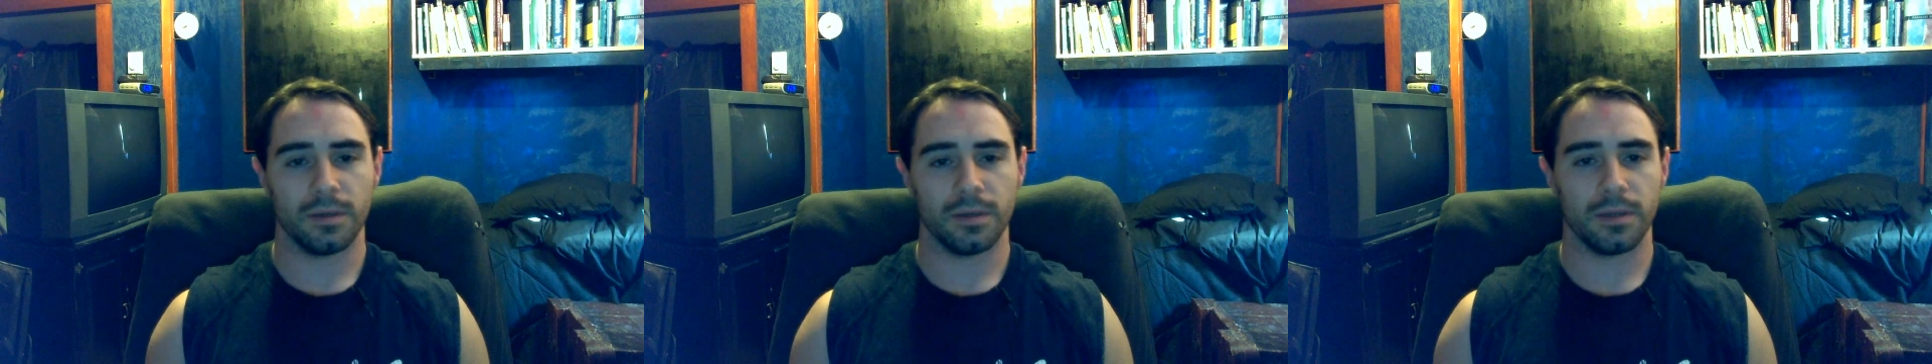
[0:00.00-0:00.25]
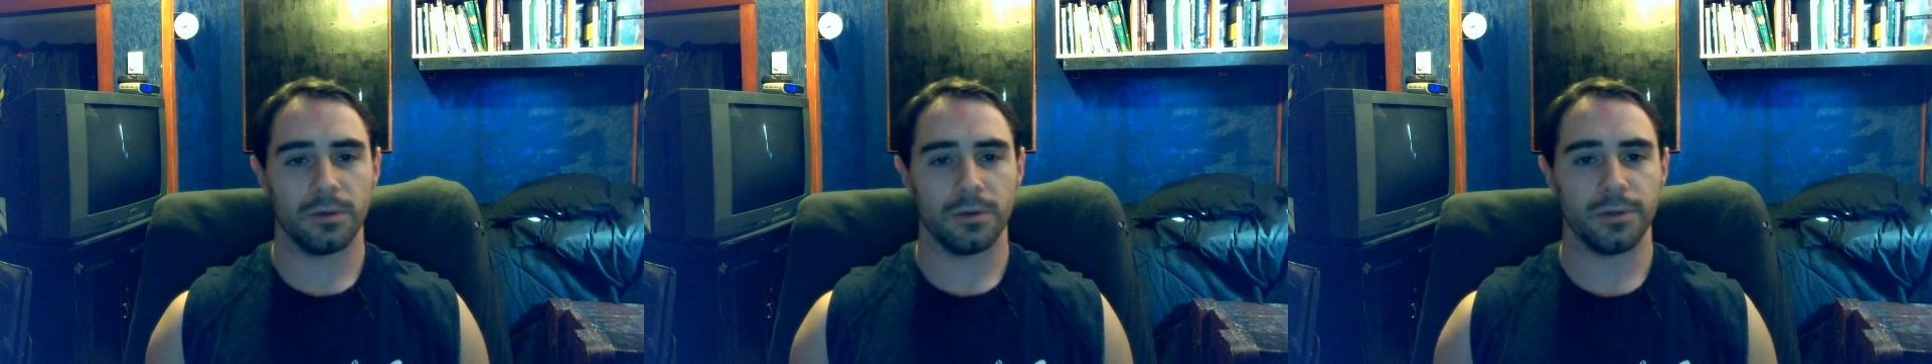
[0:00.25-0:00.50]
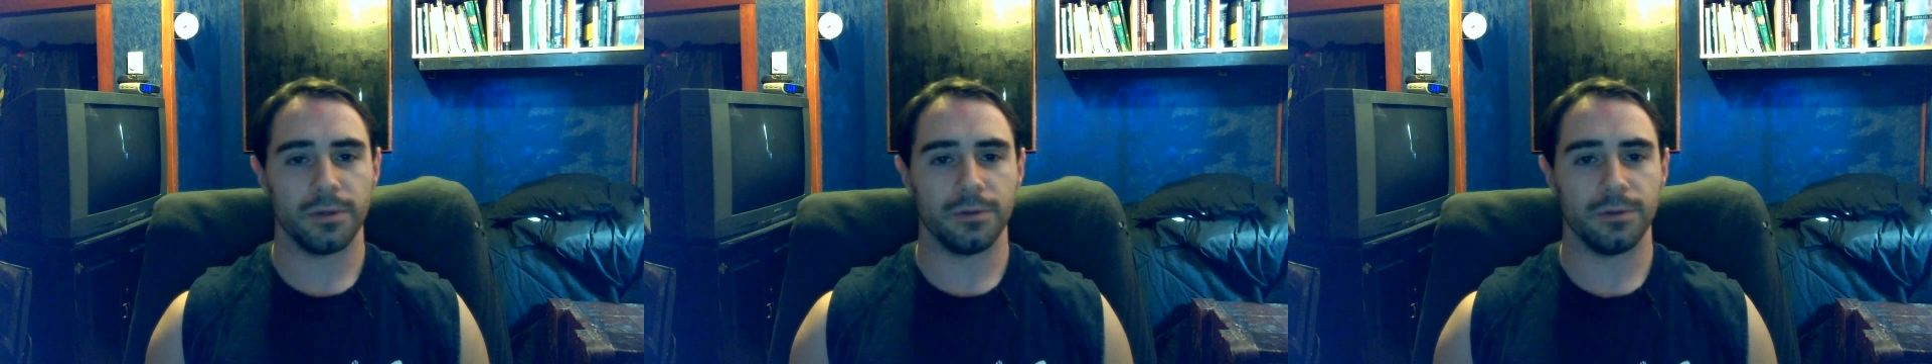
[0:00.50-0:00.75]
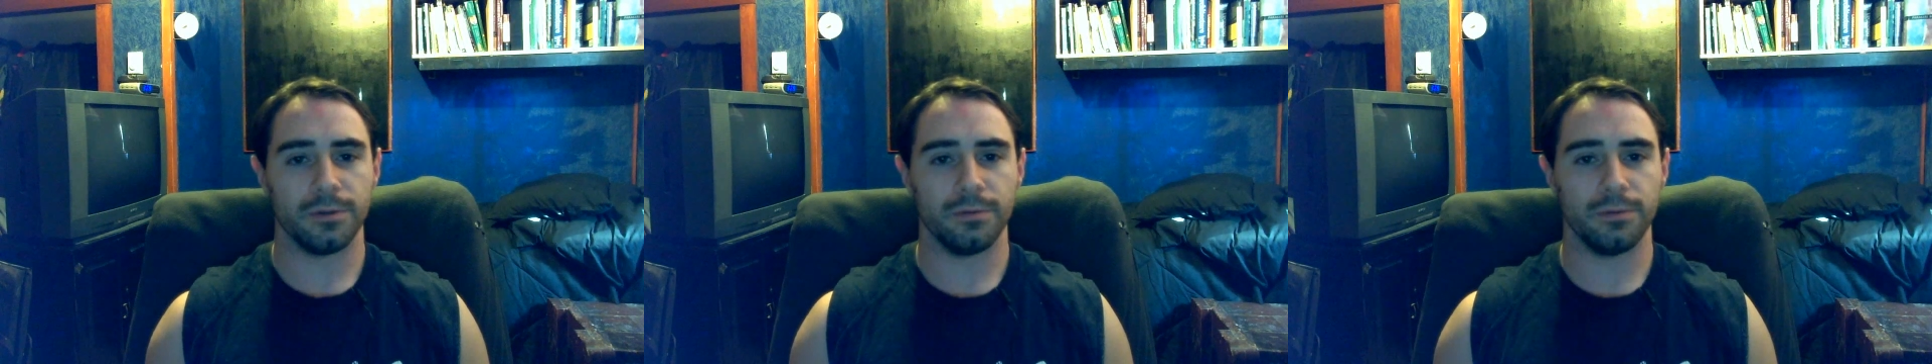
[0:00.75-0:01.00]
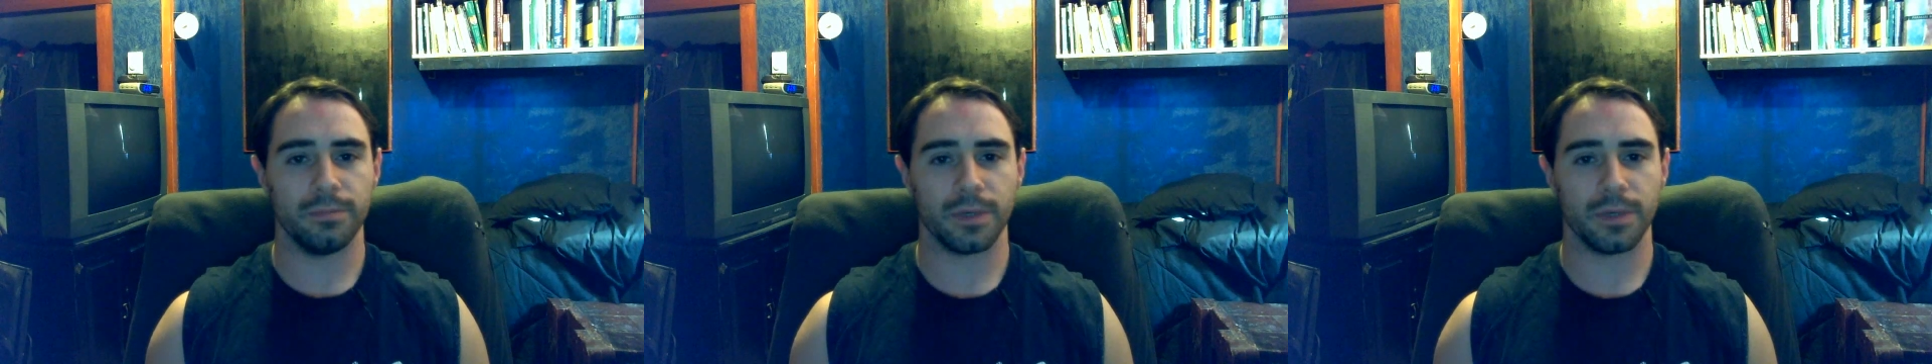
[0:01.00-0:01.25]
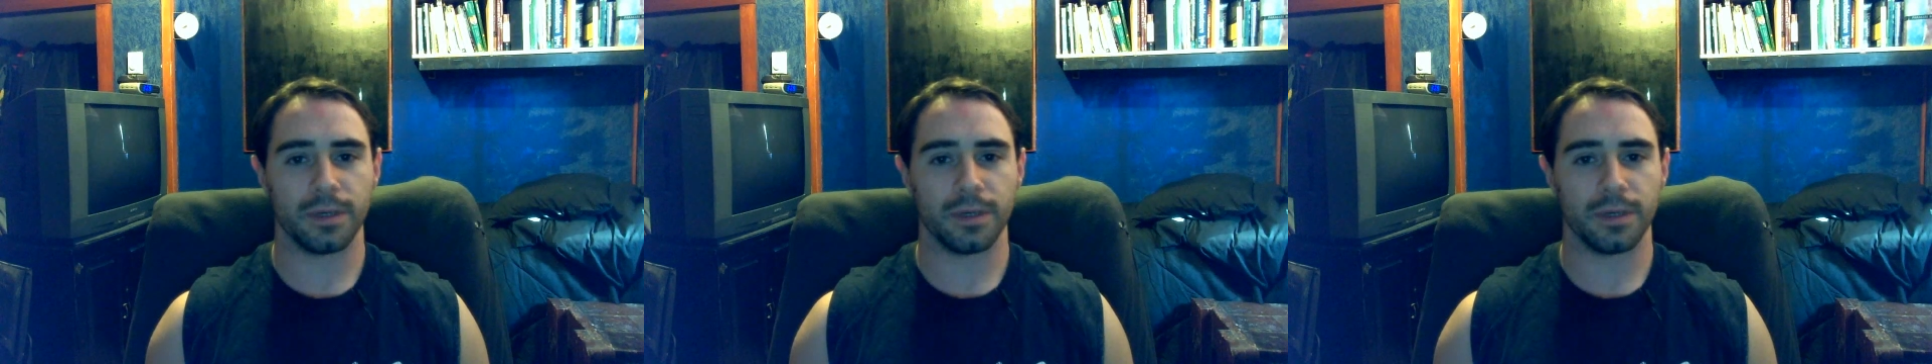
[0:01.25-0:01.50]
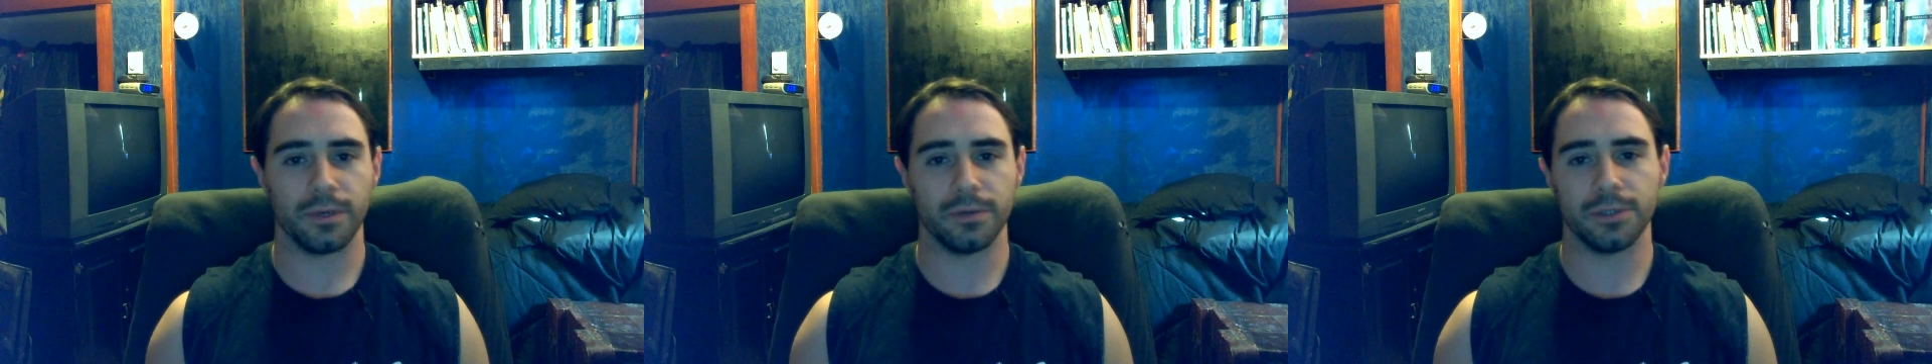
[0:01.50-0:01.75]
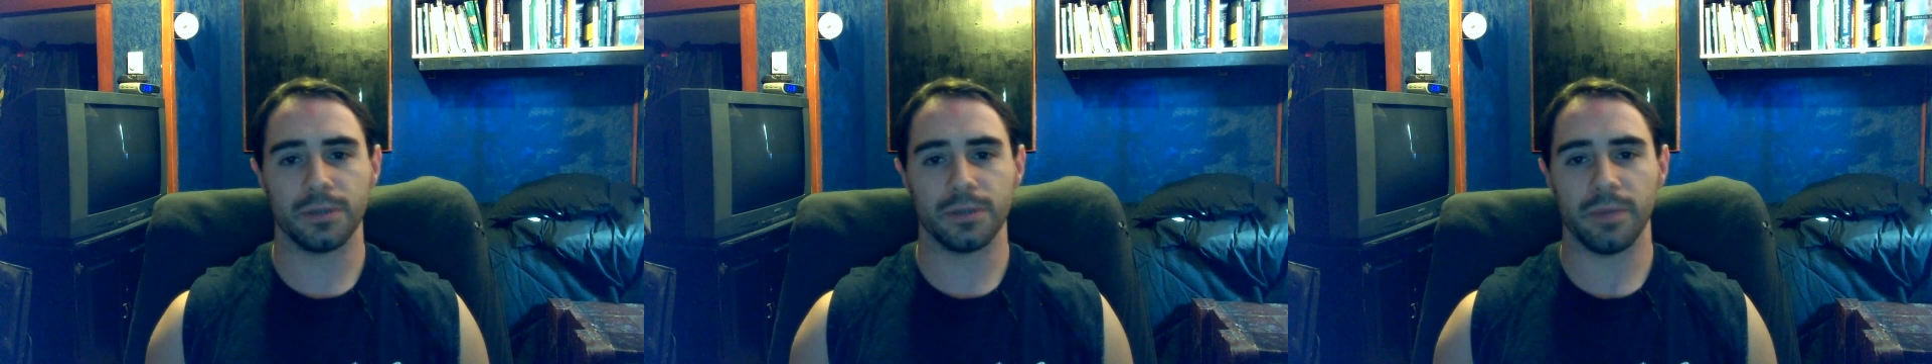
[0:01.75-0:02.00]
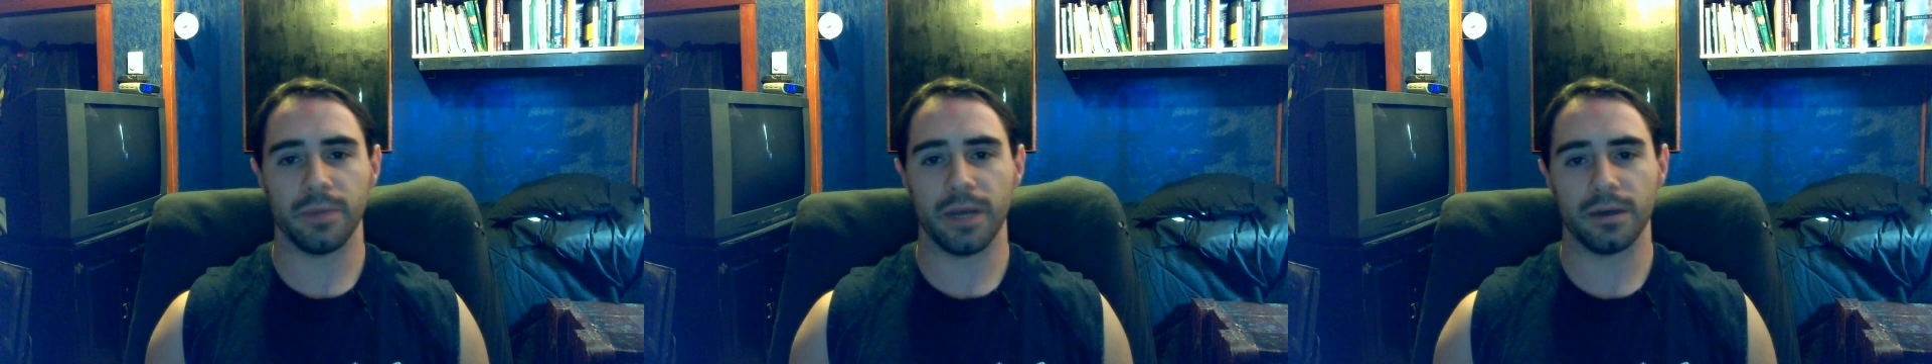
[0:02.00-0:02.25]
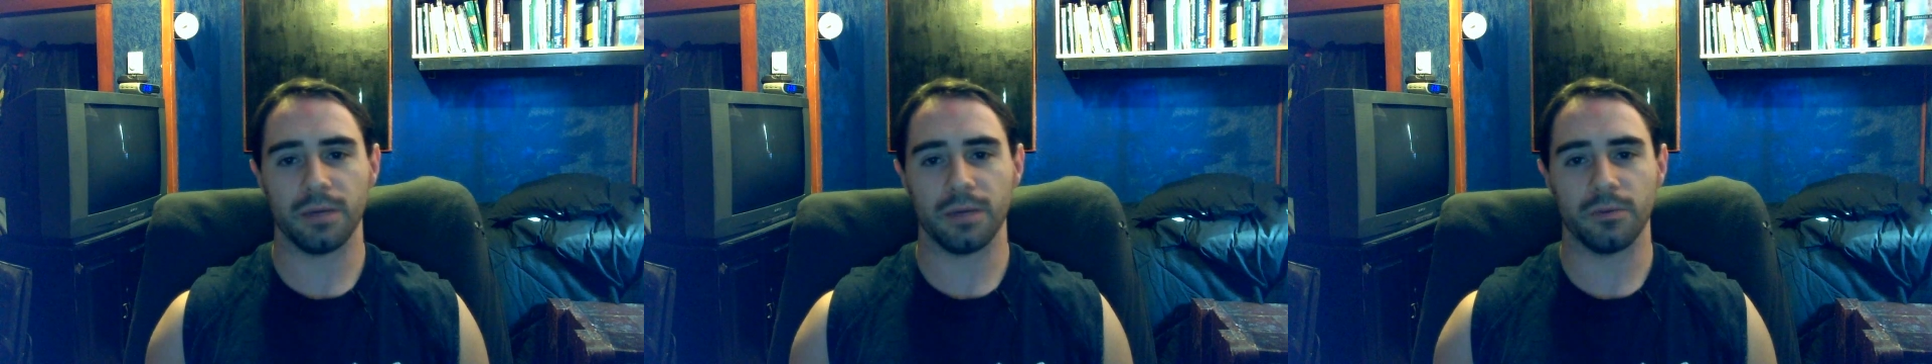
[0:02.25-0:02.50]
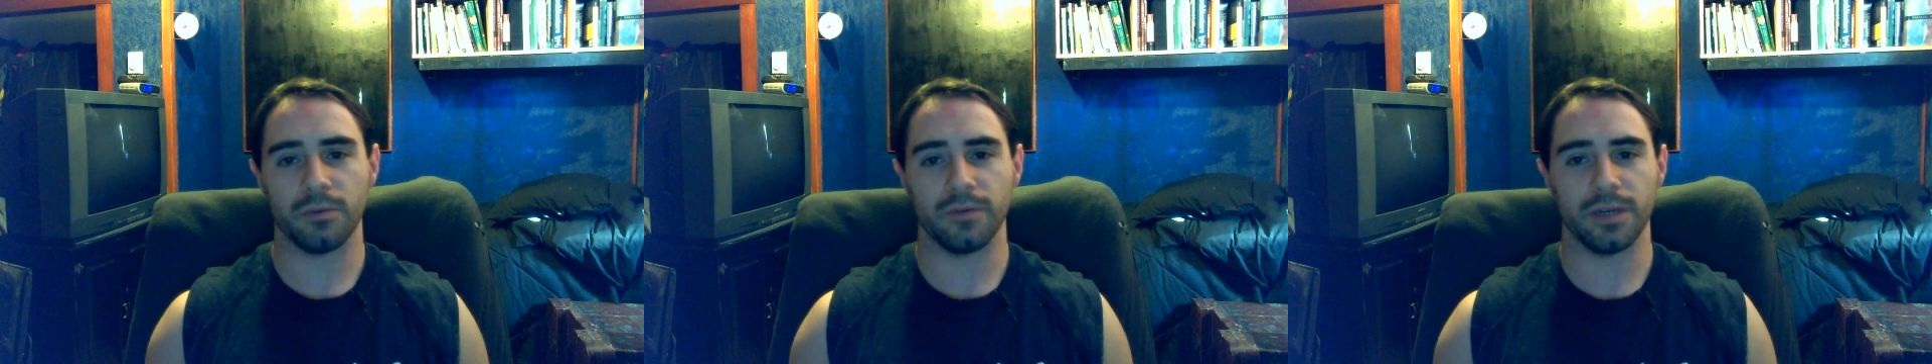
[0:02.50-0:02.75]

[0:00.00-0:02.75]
Hello YouTube. I had originally made a couple